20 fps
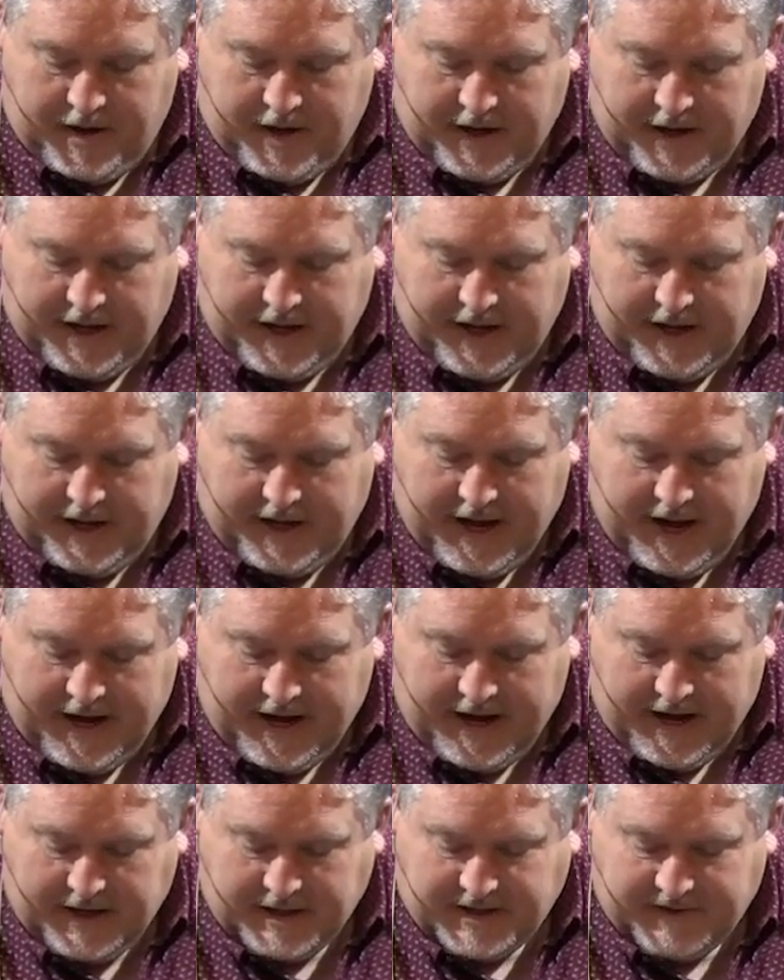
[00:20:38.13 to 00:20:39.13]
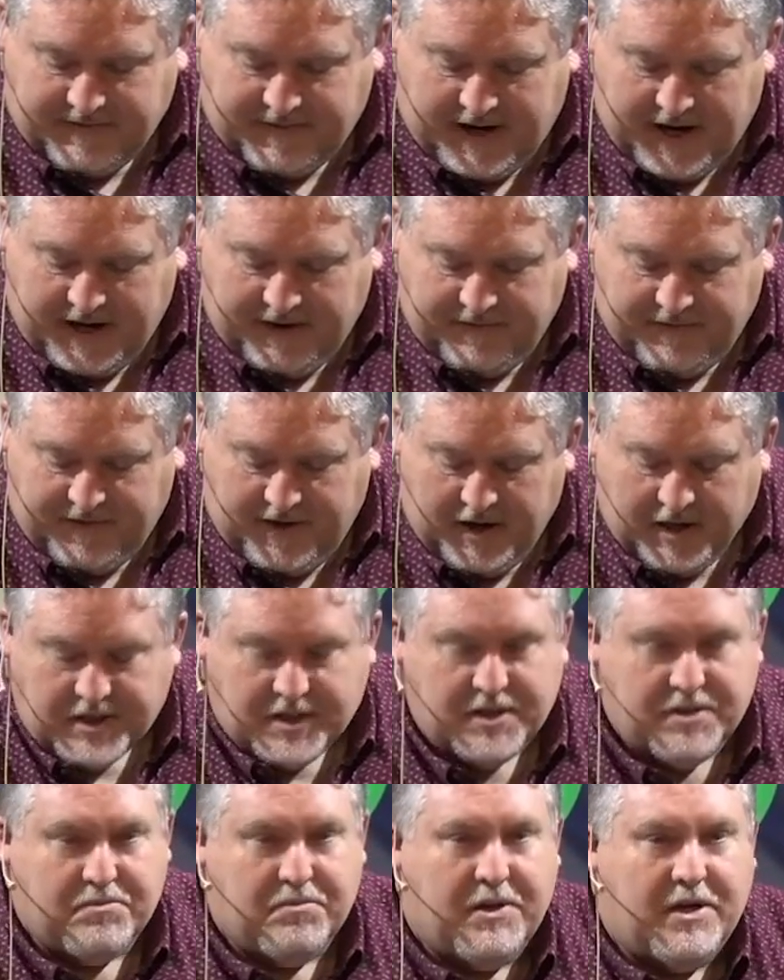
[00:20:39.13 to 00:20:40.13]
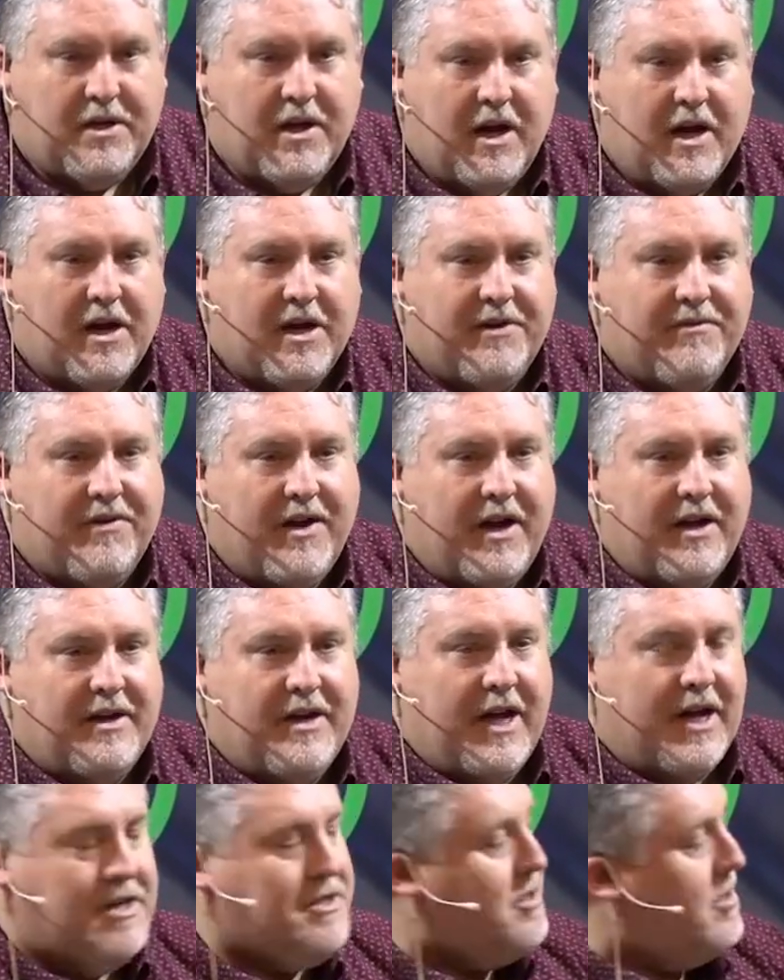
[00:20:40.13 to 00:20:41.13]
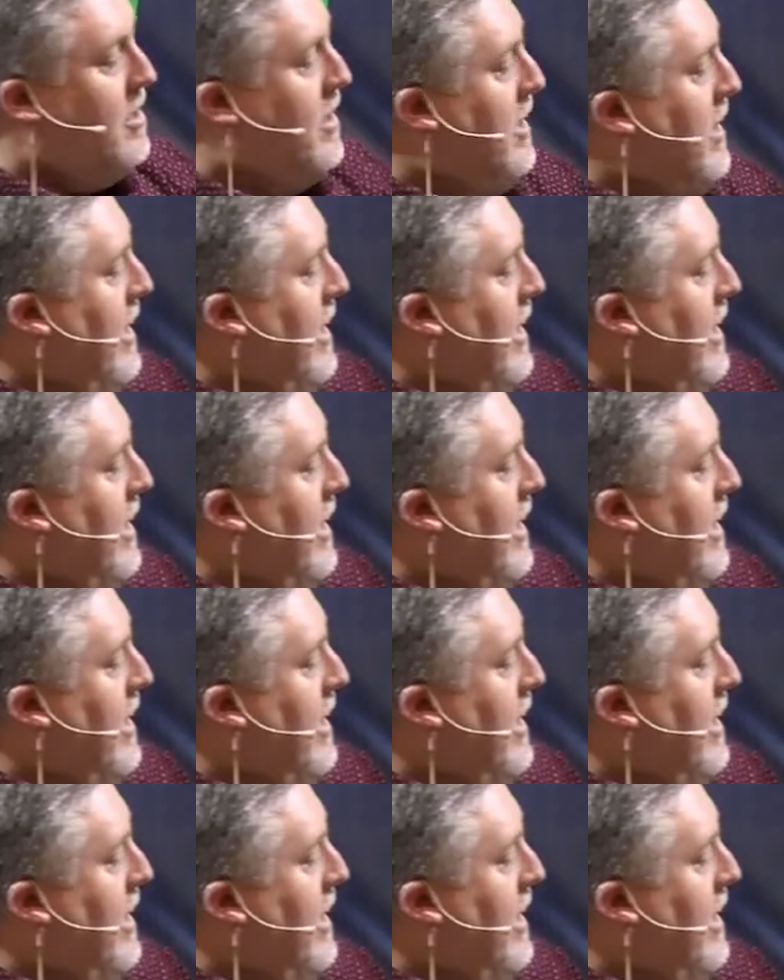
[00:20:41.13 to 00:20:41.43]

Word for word: And he had divine function, but not a divine nature.